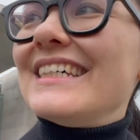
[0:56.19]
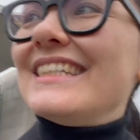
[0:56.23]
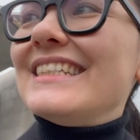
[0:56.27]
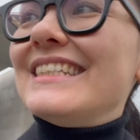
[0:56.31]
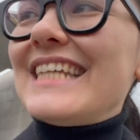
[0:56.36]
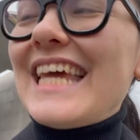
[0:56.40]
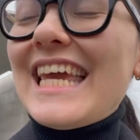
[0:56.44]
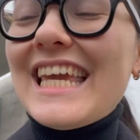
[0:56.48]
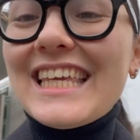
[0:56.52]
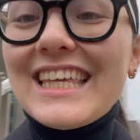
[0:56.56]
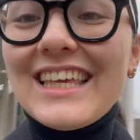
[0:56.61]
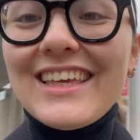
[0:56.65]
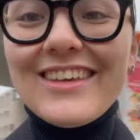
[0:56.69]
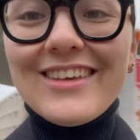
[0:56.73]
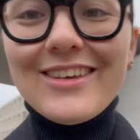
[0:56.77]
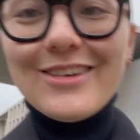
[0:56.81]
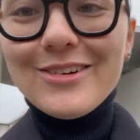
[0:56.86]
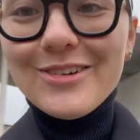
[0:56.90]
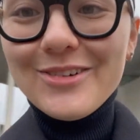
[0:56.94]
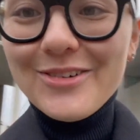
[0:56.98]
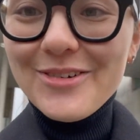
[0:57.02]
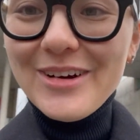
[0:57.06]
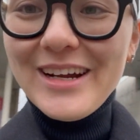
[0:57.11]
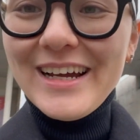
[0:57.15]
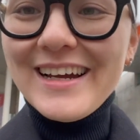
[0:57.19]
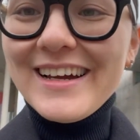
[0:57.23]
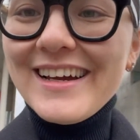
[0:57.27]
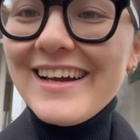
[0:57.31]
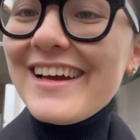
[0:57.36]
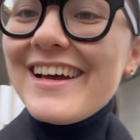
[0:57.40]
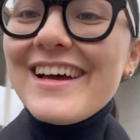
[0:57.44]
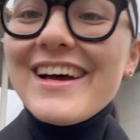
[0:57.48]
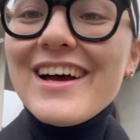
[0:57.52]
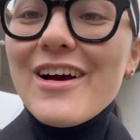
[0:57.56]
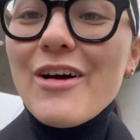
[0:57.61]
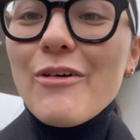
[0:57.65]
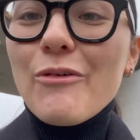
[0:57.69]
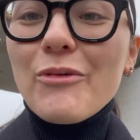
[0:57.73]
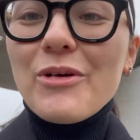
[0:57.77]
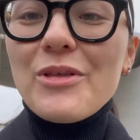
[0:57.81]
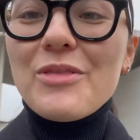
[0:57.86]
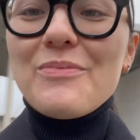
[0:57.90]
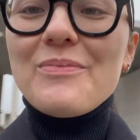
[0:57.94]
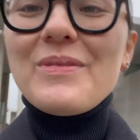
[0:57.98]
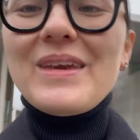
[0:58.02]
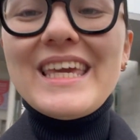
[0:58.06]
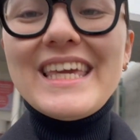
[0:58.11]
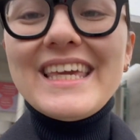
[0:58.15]
taking you with
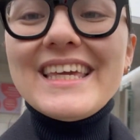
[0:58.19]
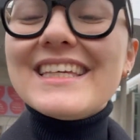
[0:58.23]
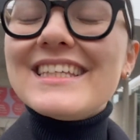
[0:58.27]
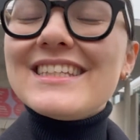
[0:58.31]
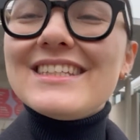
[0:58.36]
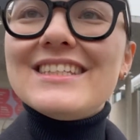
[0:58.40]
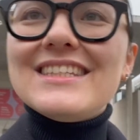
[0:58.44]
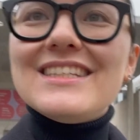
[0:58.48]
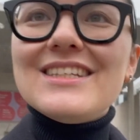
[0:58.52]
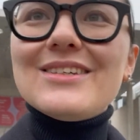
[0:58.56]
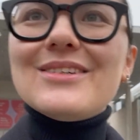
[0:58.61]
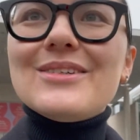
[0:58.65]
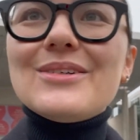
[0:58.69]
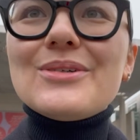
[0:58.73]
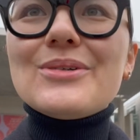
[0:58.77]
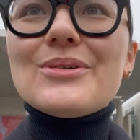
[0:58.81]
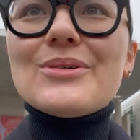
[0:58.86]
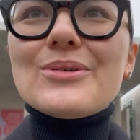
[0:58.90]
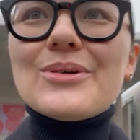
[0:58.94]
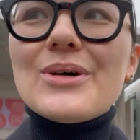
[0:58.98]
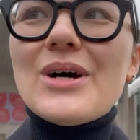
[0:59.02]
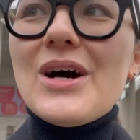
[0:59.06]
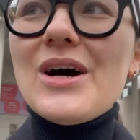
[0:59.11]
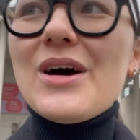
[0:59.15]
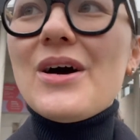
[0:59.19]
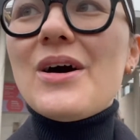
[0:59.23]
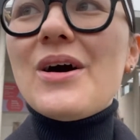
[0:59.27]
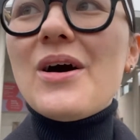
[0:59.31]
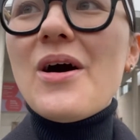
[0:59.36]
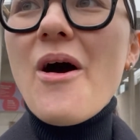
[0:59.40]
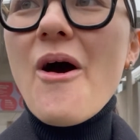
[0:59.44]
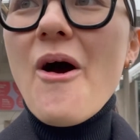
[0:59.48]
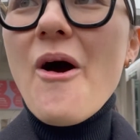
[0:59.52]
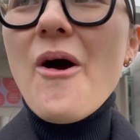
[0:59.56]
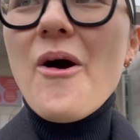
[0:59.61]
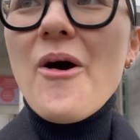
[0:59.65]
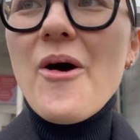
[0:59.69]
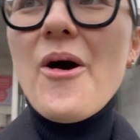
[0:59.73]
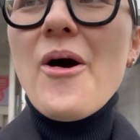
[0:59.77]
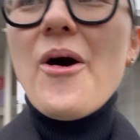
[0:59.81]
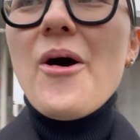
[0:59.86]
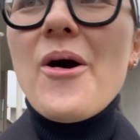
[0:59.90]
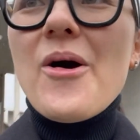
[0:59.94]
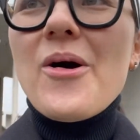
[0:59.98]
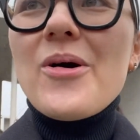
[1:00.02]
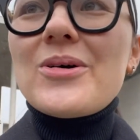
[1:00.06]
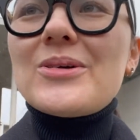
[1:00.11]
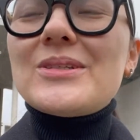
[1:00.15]
me to
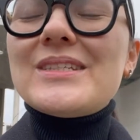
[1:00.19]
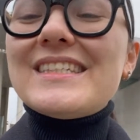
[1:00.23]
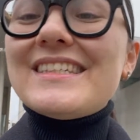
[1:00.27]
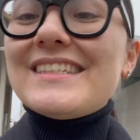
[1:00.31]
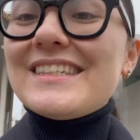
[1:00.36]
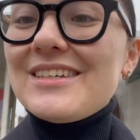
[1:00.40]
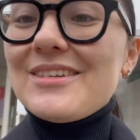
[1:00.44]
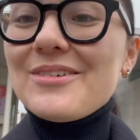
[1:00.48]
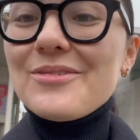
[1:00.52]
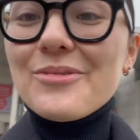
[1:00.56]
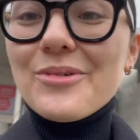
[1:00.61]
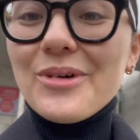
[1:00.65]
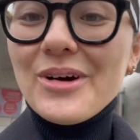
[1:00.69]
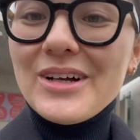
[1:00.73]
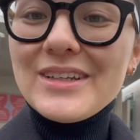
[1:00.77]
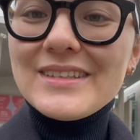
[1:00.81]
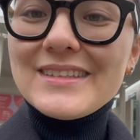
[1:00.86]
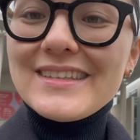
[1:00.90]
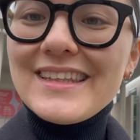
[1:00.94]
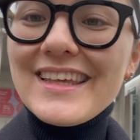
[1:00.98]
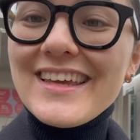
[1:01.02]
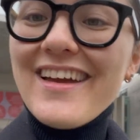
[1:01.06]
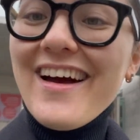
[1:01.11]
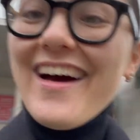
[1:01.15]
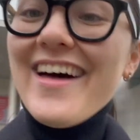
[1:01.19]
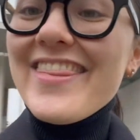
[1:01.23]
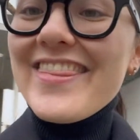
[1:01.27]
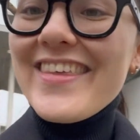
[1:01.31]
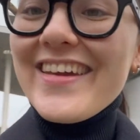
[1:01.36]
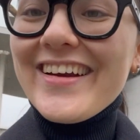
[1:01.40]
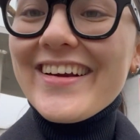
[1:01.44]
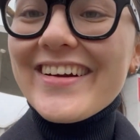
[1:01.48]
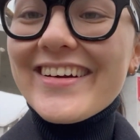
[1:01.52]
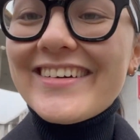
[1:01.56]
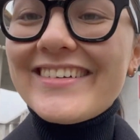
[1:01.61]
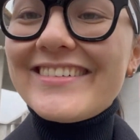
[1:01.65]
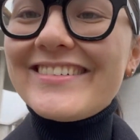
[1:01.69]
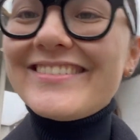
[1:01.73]
see what they got there.